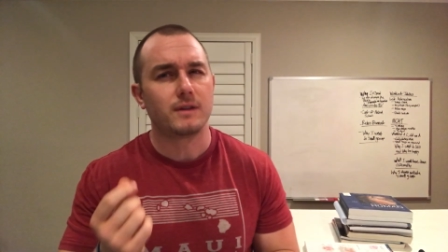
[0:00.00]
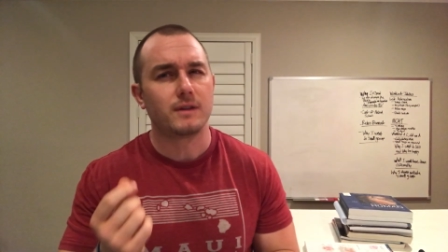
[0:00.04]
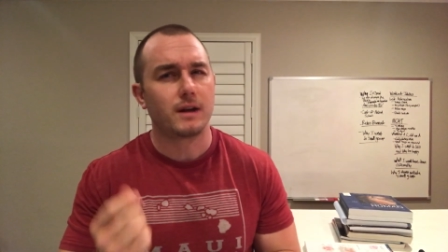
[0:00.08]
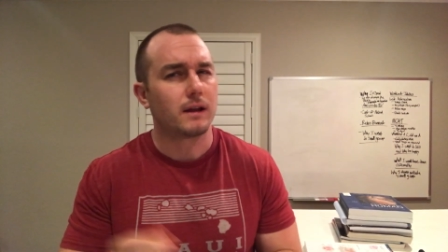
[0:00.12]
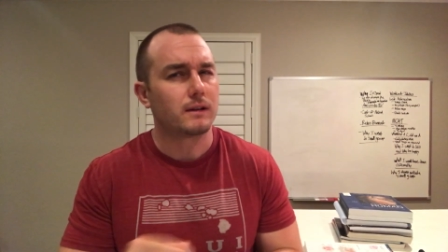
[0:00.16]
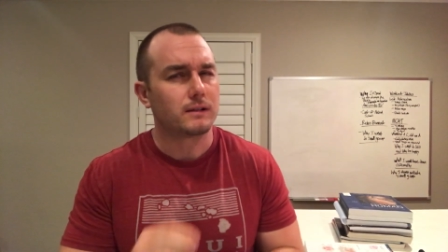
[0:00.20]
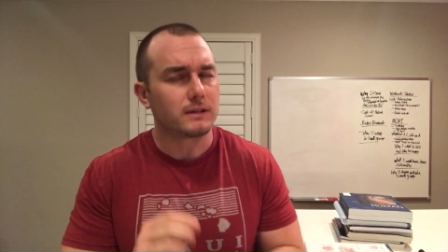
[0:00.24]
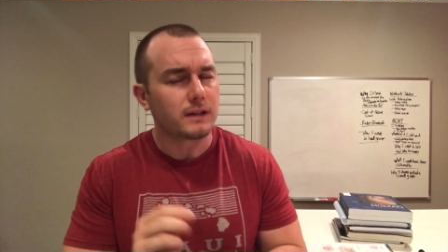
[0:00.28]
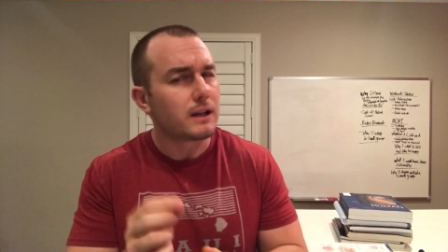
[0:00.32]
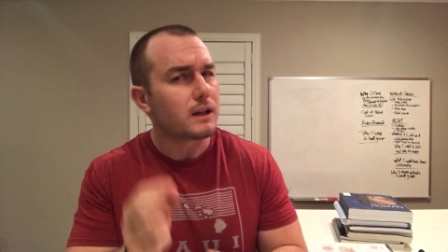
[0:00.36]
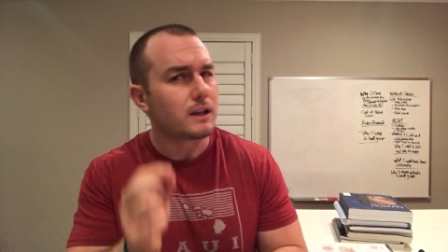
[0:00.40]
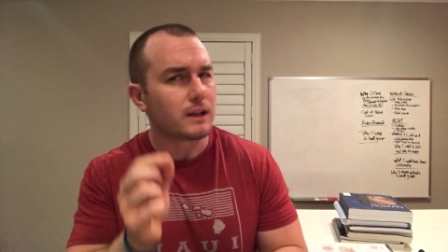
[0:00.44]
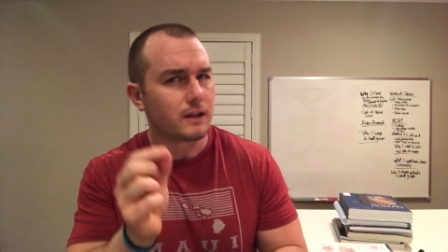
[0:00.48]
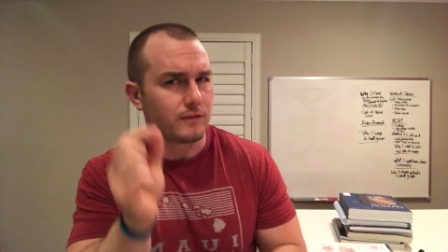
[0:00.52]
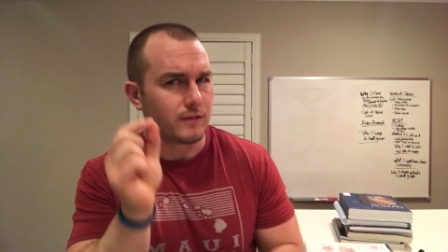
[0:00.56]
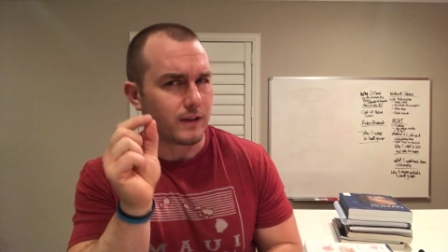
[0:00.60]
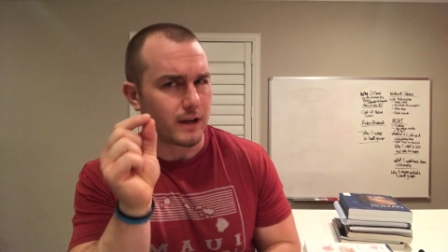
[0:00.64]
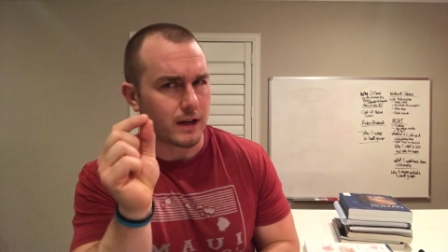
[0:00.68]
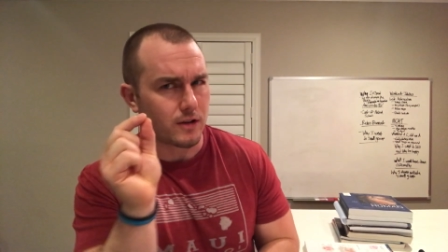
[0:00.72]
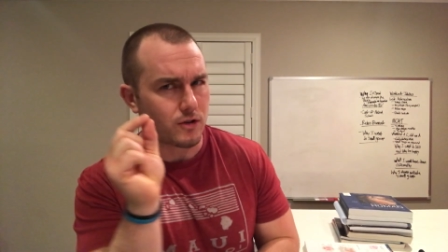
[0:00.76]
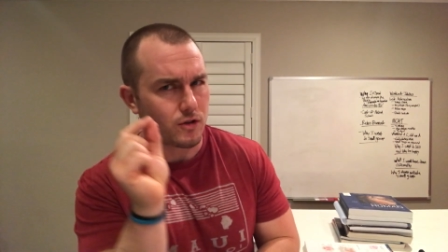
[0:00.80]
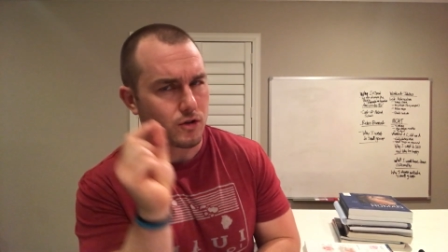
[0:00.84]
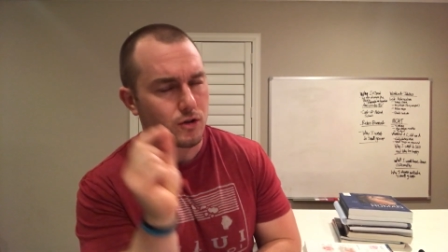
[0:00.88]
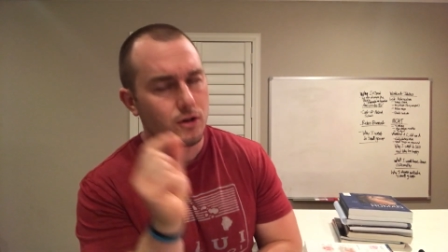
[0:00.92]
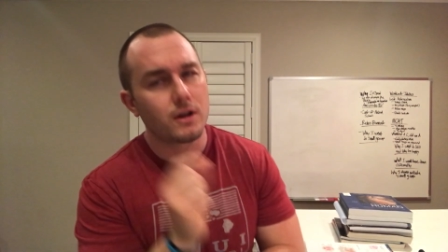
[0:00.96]
a little
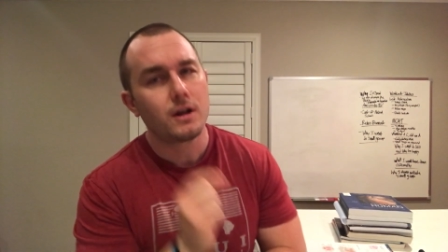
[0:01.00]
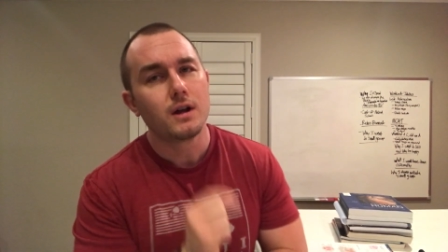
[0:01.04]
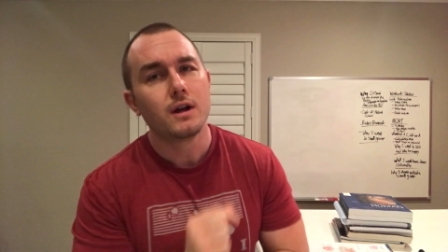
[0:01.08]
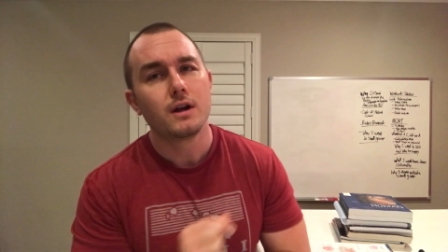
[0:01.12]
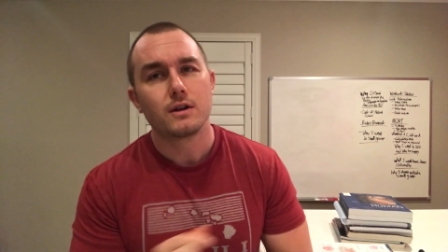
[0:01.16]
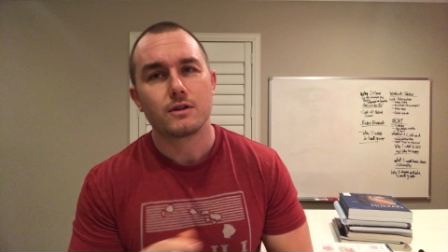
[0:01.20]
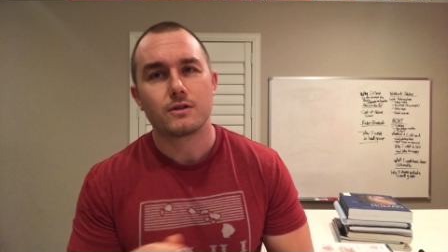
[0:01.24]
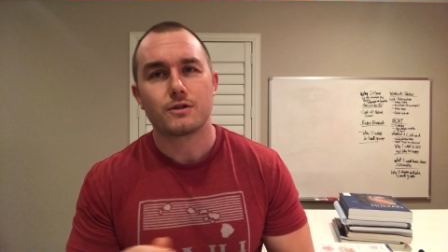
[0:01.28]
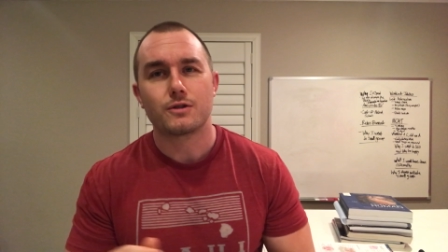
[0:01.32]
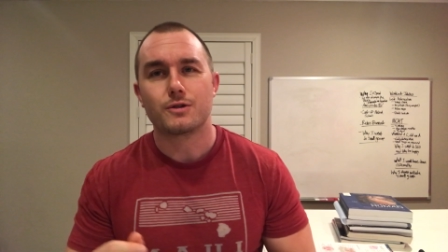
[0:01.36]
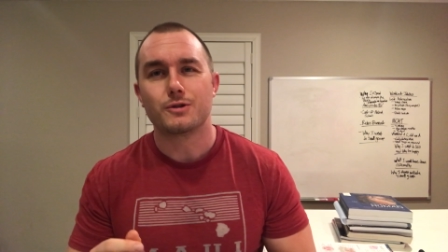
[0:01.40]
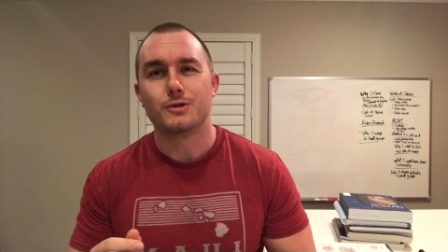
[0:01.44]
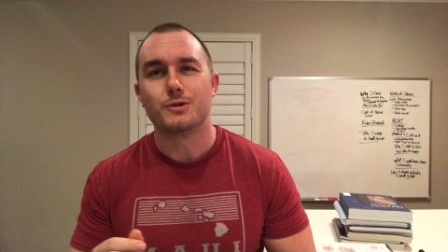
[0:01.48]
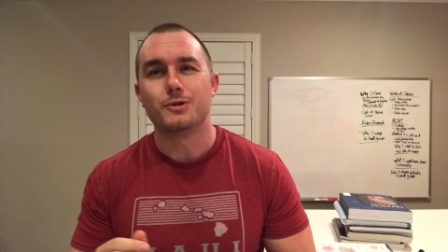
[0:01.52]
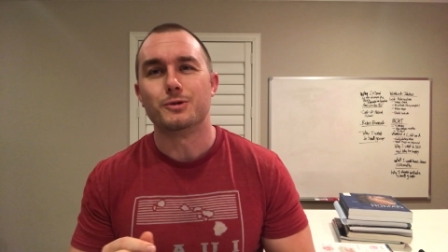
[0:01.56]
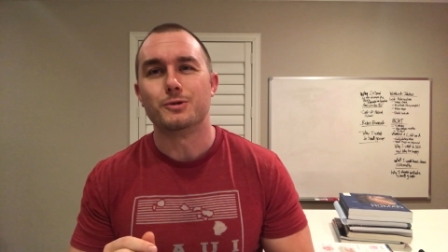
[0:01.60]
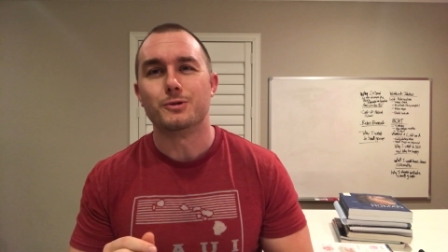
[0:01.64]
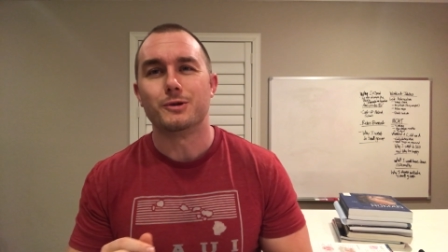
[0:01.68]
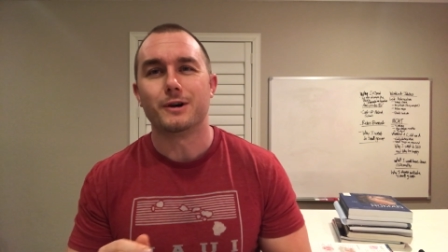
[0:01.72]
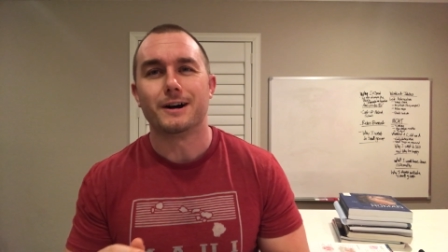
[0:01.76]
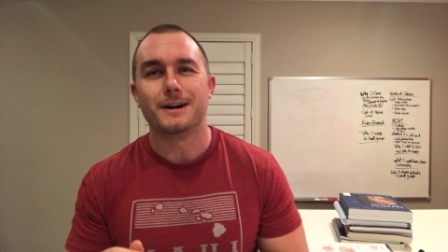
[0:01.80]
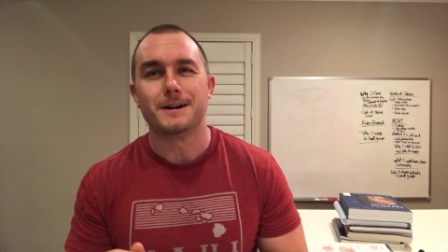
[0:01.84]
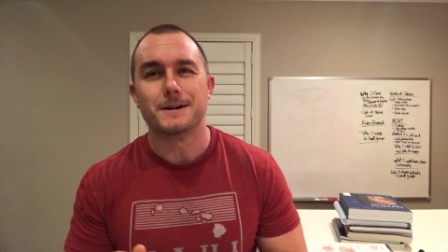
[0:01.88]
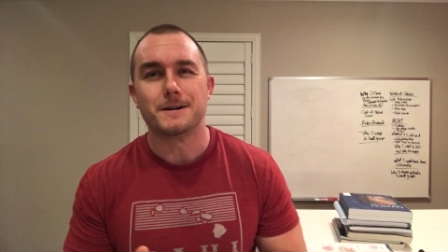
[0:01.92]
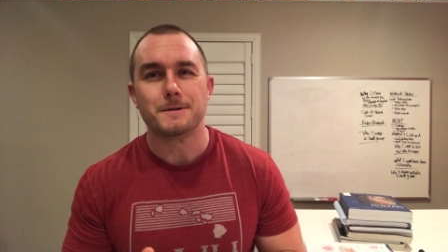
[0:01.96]
advantage to
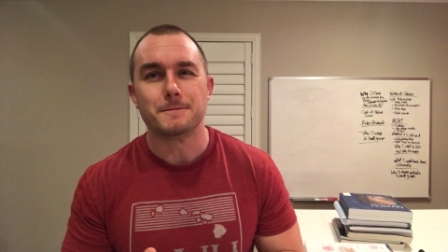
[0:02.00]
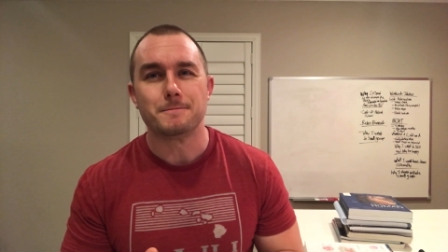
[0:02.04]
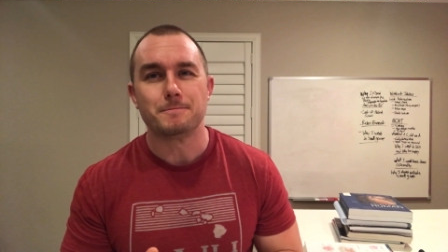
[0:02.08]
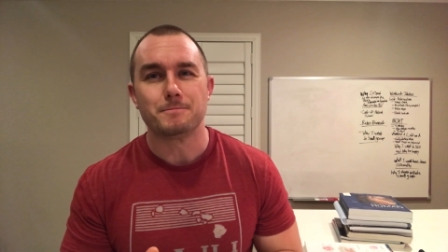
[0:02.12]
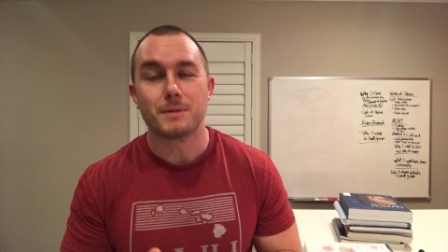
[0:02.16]
um,